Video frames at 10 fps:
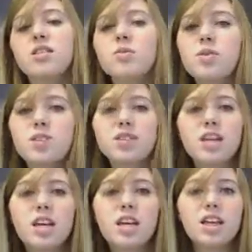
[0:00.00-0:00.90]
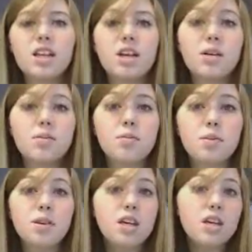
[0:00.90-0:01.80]
once again they'd
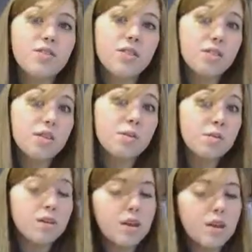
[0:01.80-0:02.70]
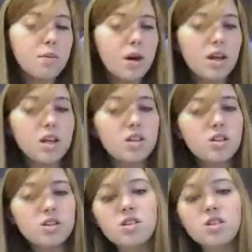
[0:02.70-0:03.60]
be evil and get punished,